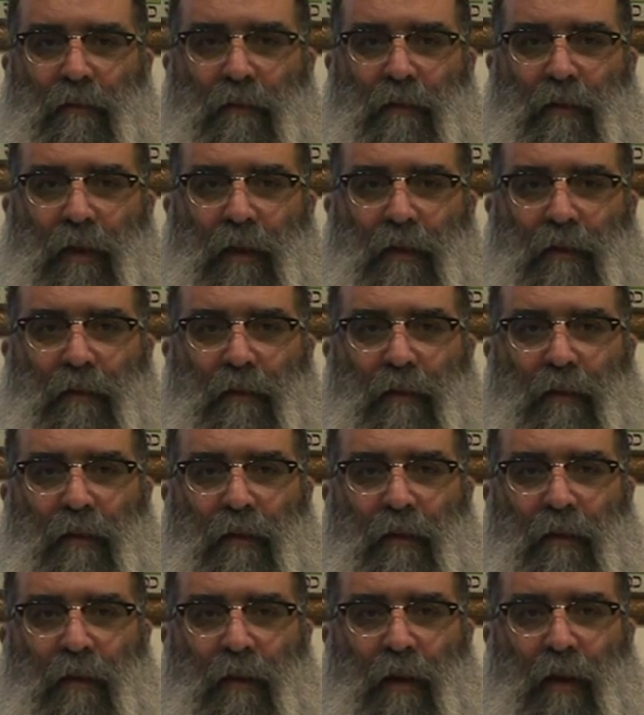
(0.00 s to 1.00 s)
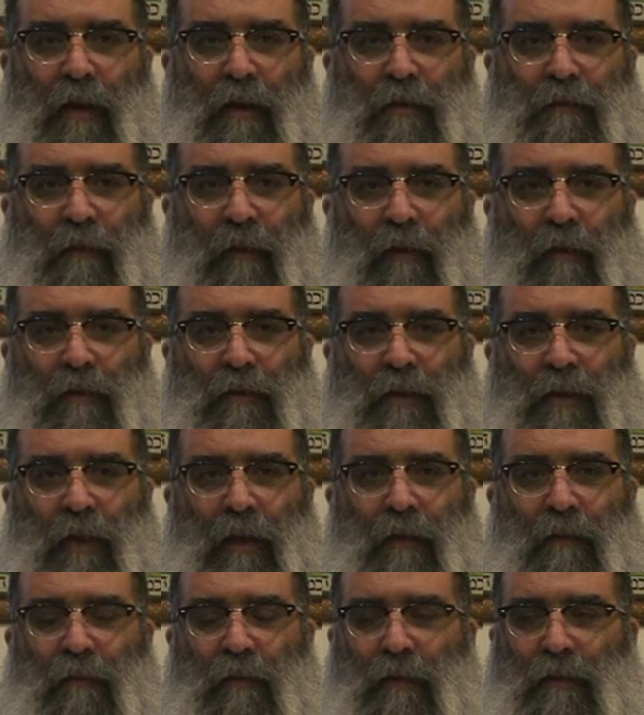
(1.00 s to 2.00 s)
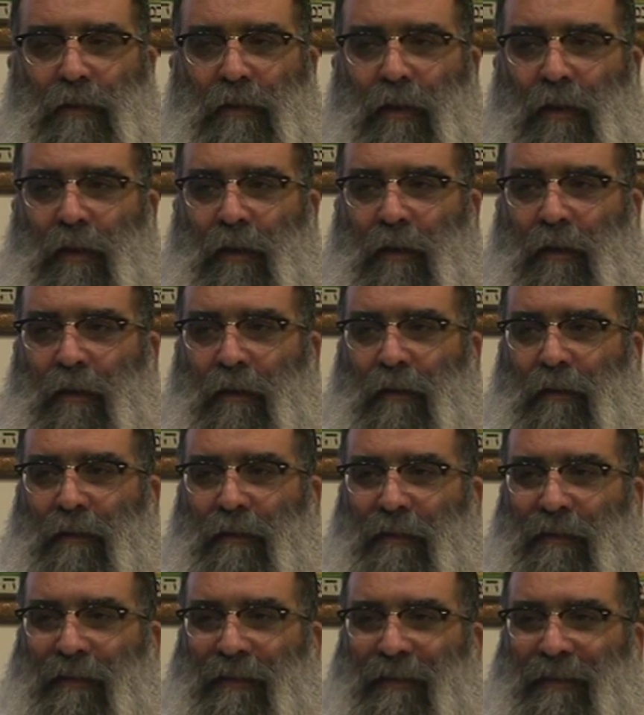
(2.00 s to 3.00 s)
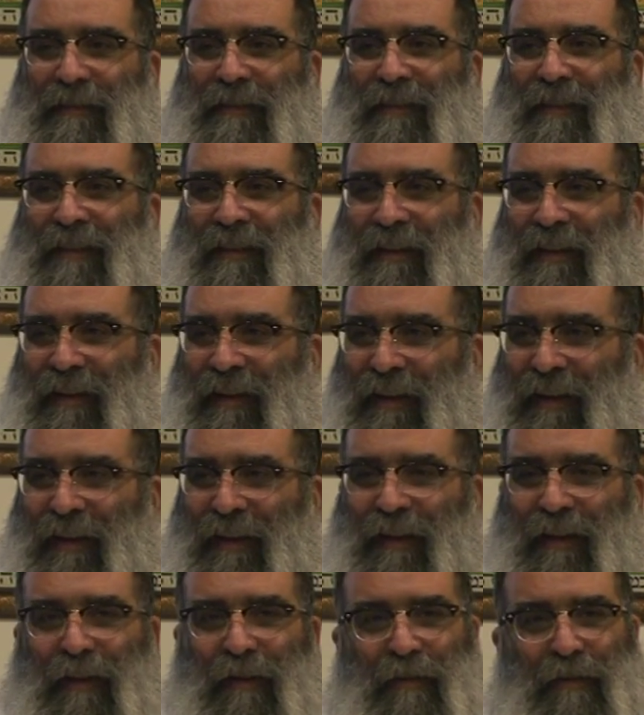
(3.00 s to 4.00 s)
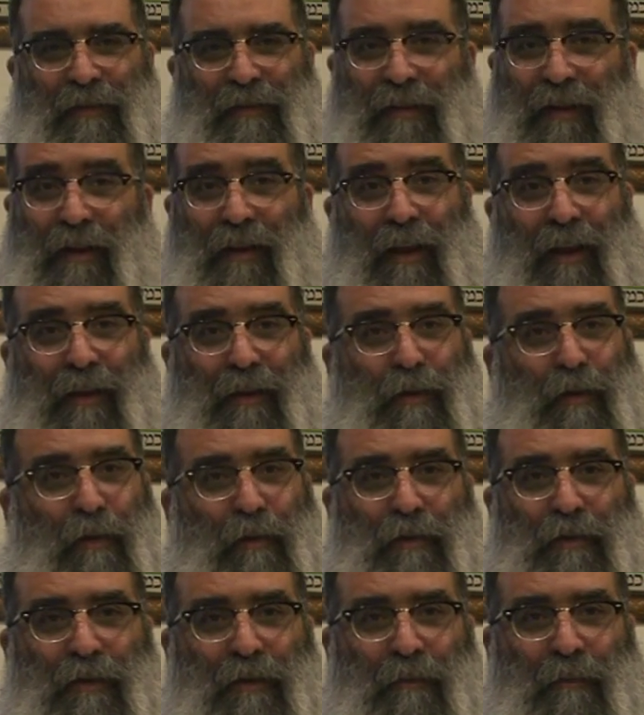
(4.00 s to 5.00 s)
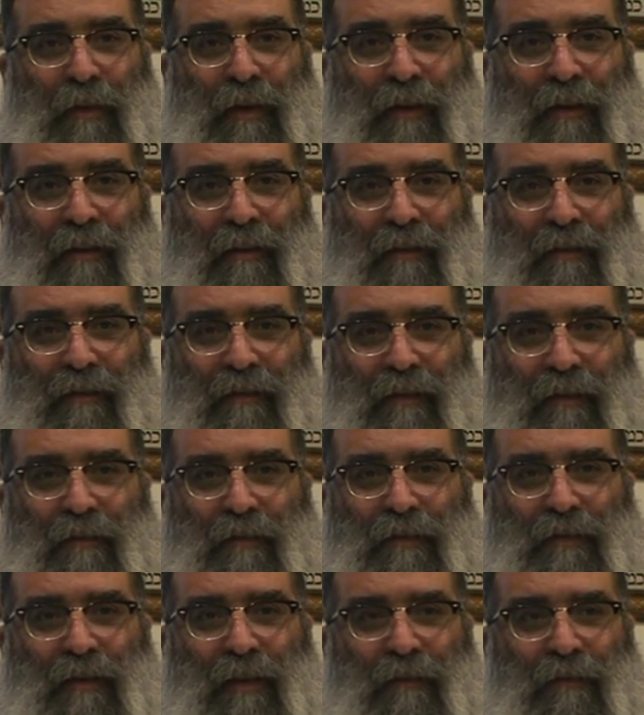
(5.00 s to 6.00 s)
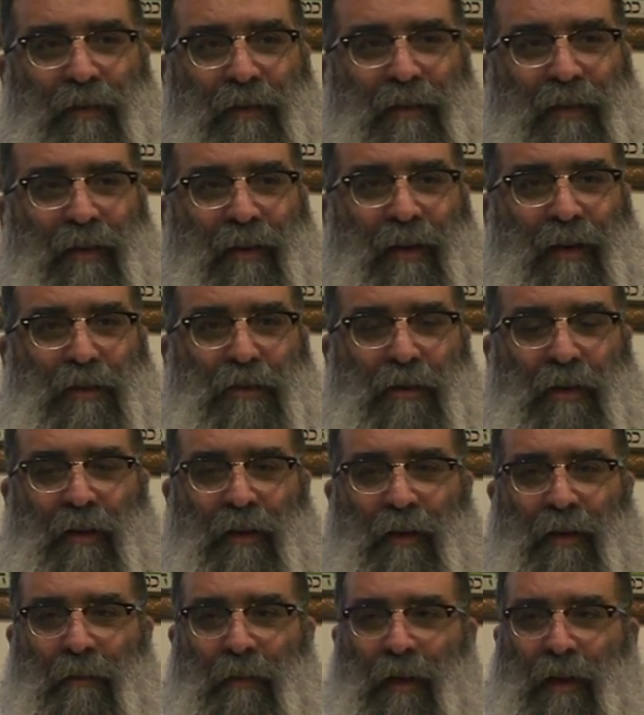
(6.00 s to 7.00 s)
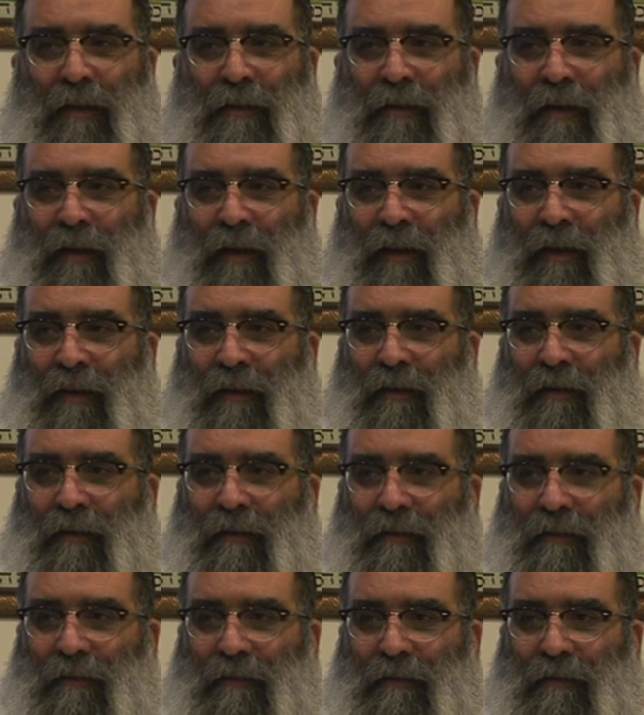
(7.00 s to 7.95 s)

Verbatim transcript: that uh, Achashverosh did was a, it's a glatt kosher meal. It was everything kasher lemehadrin.